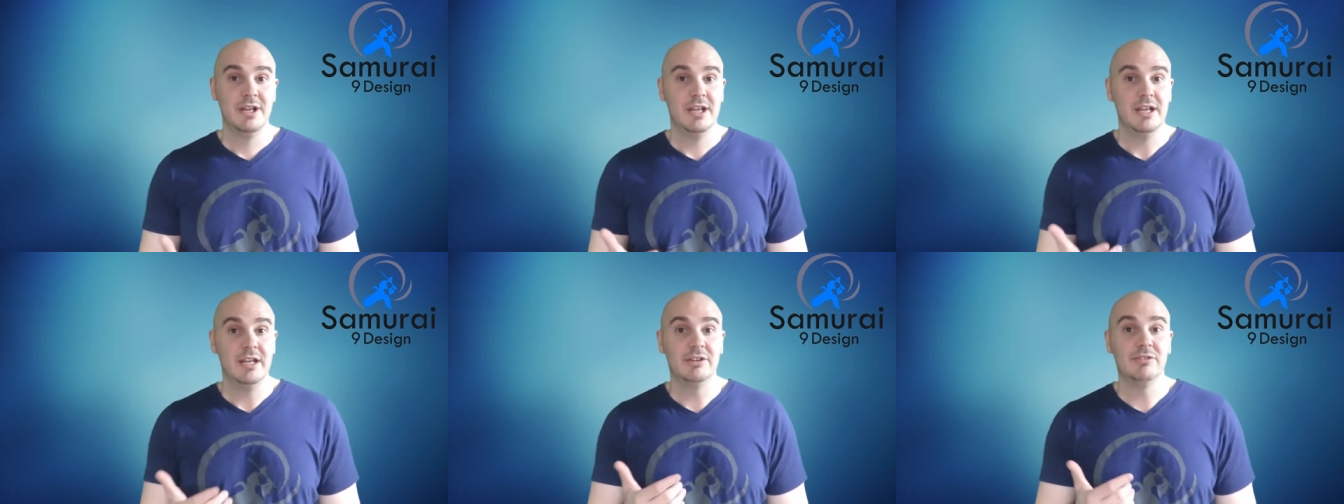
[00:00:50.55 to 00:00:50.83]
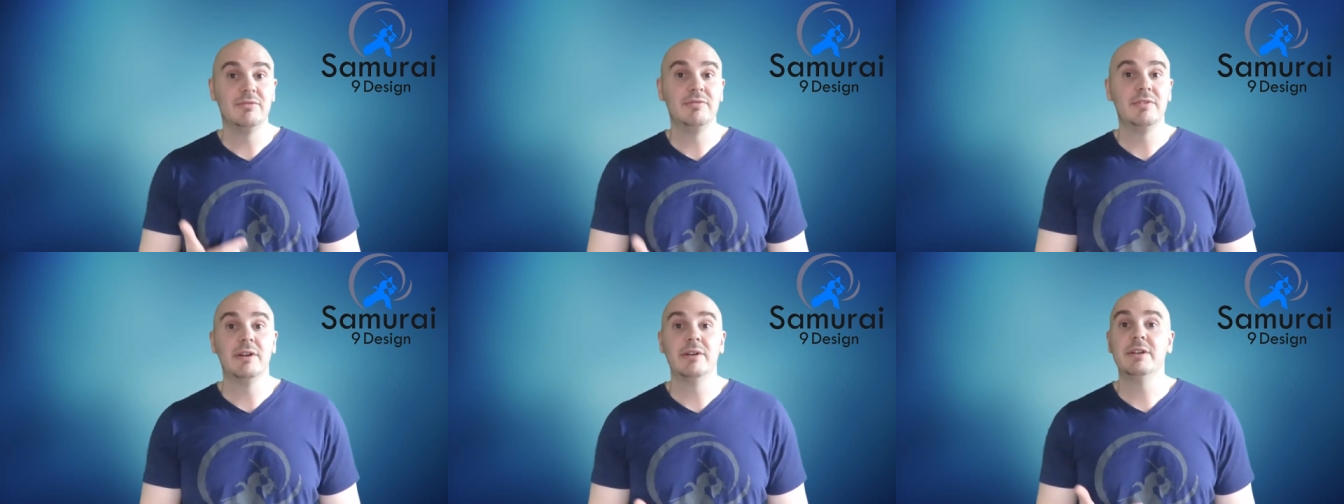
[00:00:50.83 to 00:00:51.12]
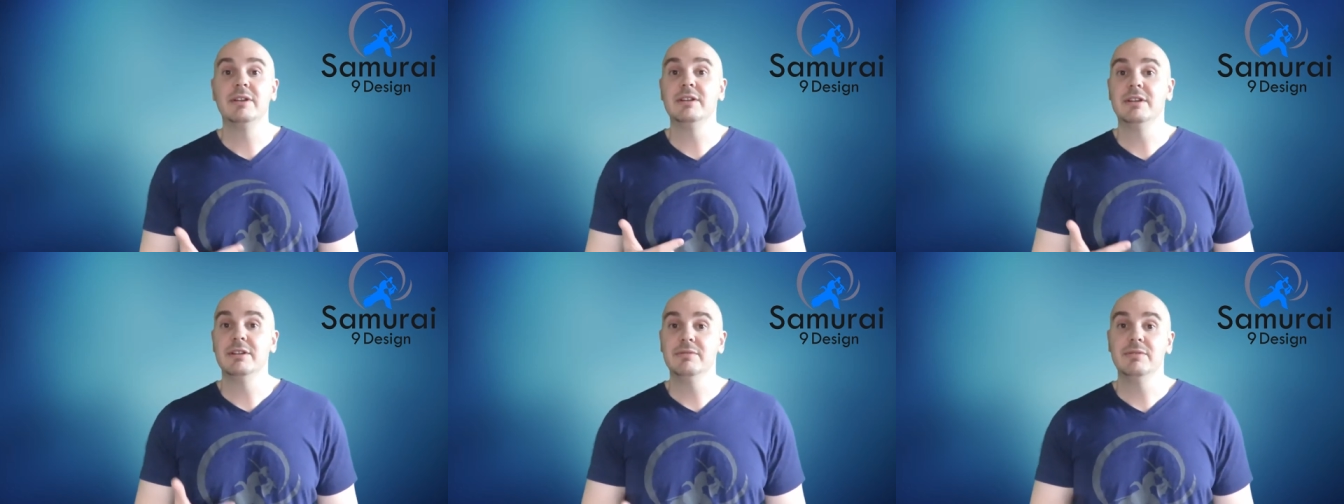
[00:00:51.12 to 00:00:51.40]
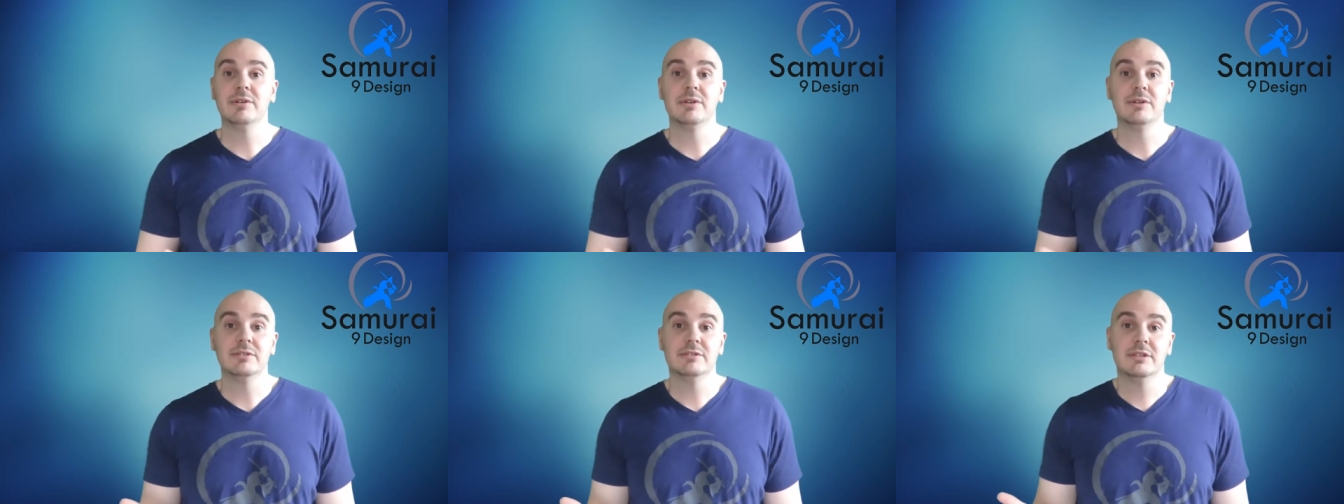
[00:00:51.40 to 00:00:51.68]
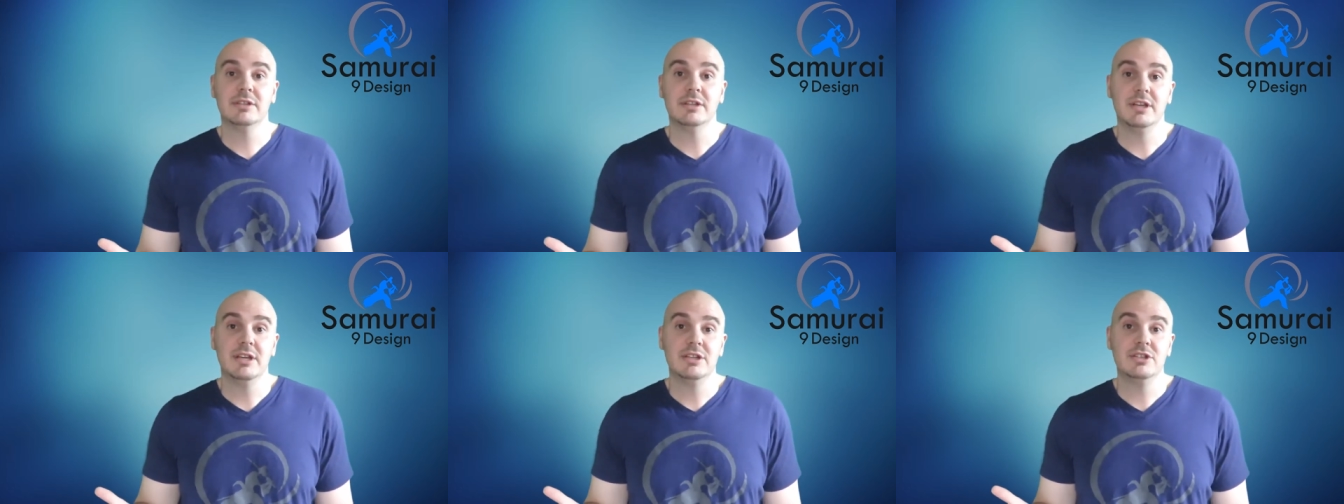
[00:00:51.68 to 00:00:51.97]
it's very difficult
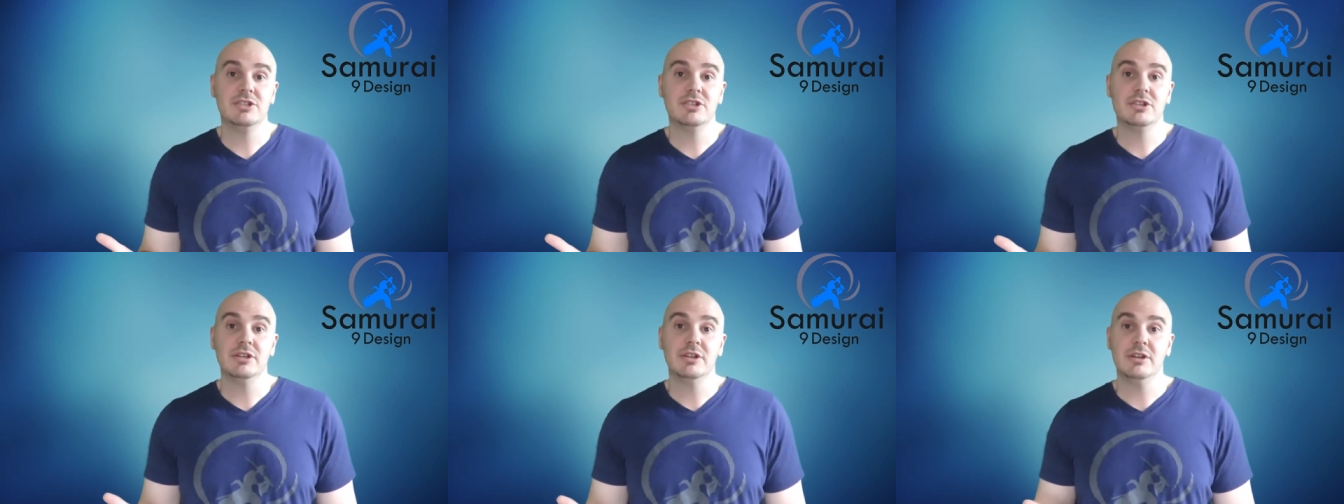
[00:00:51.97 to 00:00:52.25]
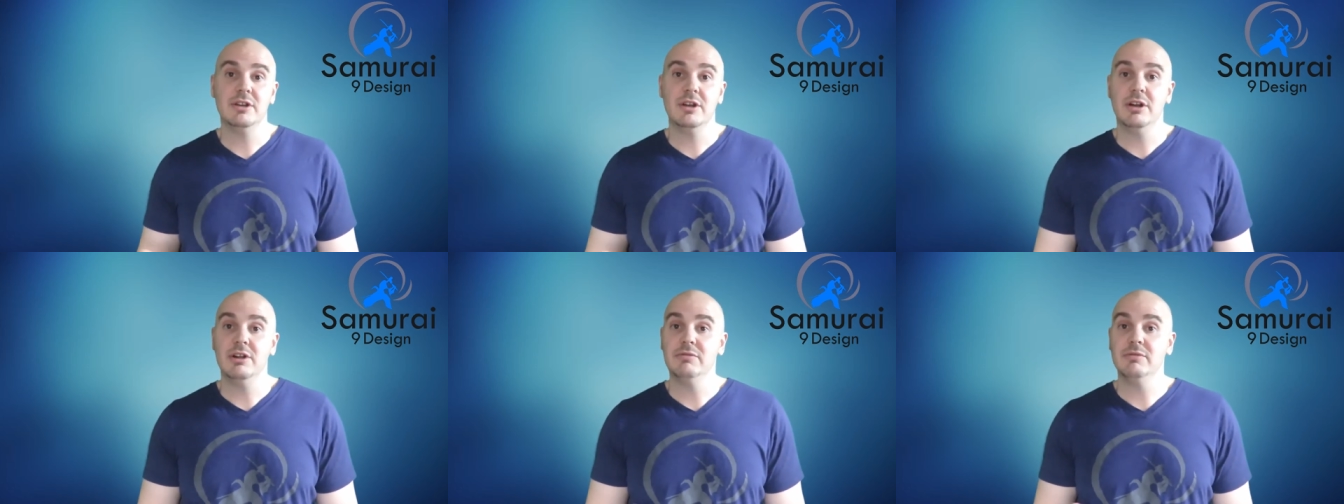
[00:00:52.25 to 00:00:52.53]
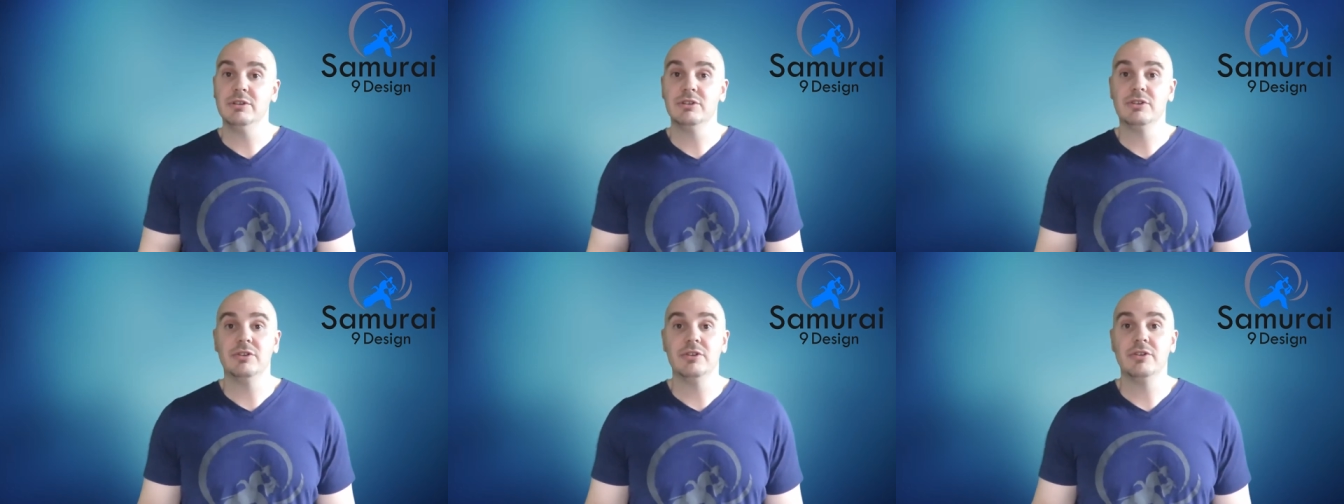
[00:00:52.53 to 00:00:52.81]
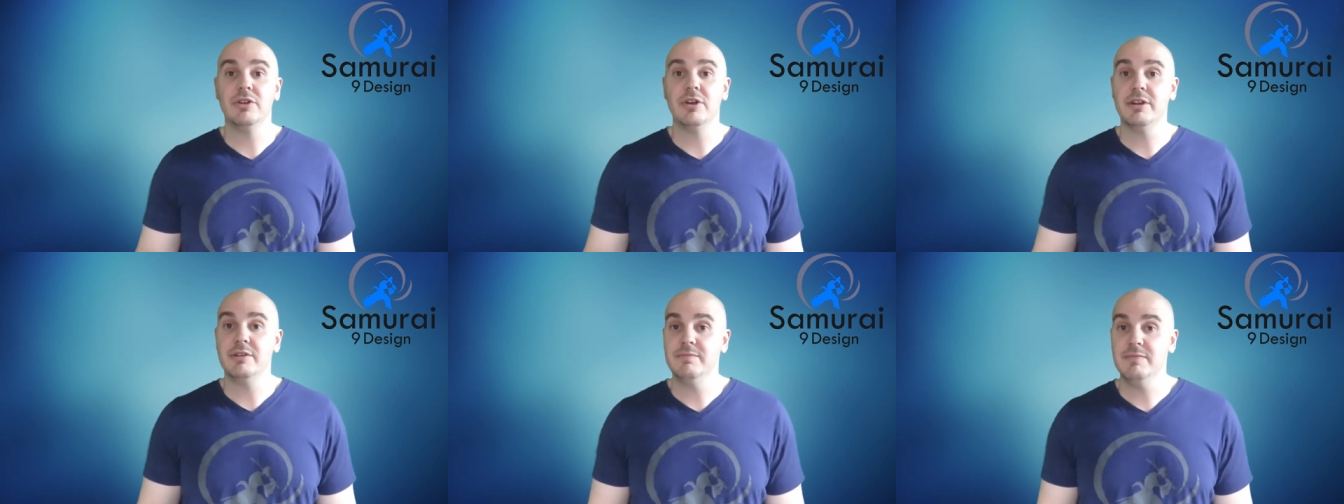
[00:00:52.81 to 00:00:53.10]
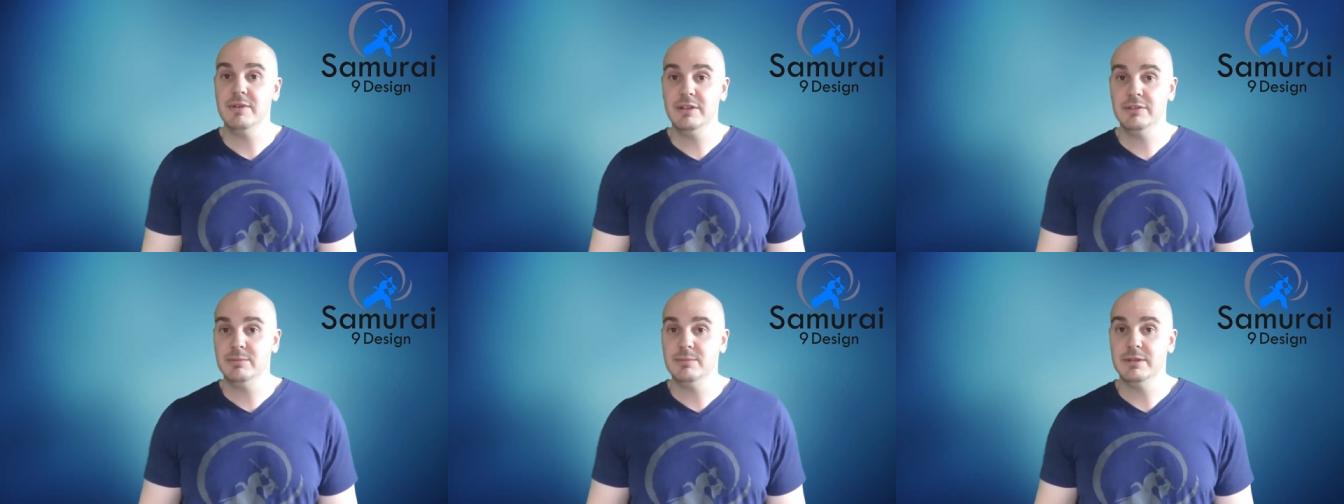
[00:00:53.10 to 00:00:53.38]
to gauge a return on
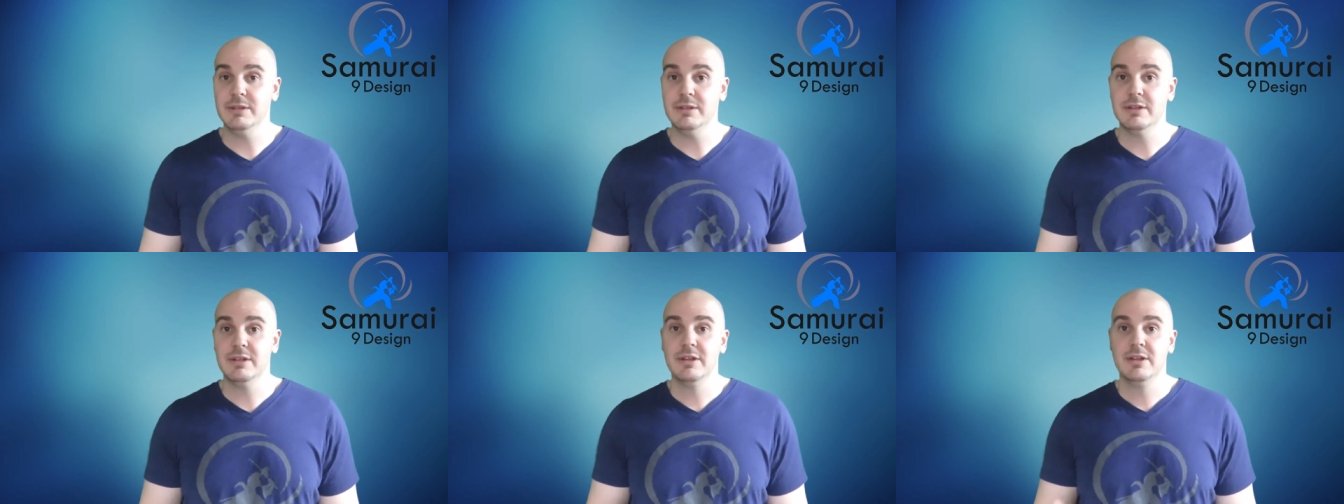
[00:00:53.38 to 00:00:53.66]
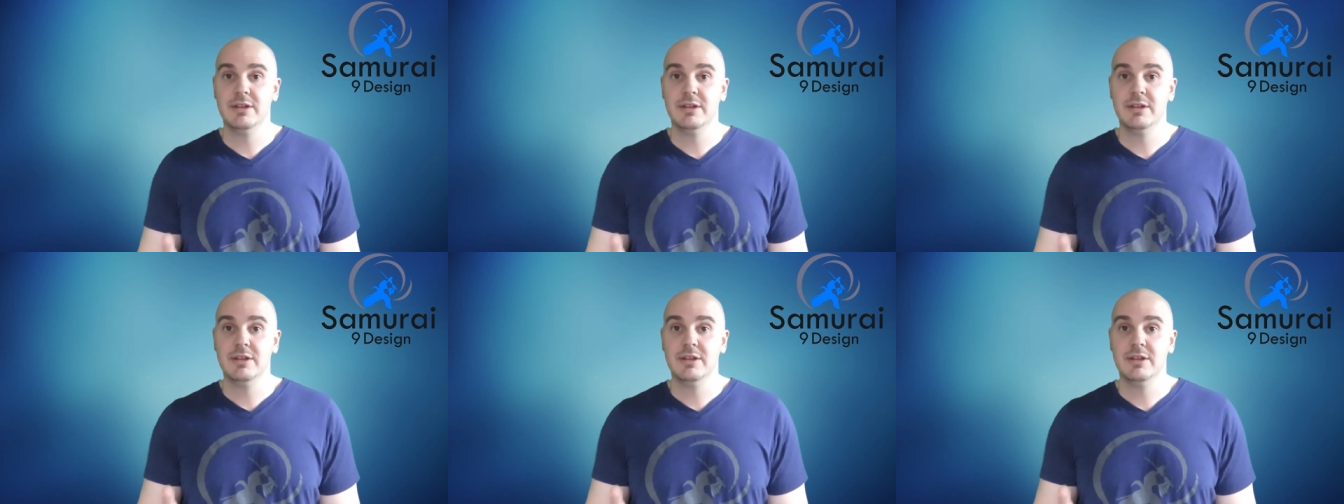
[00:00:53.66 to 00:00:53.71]
investment.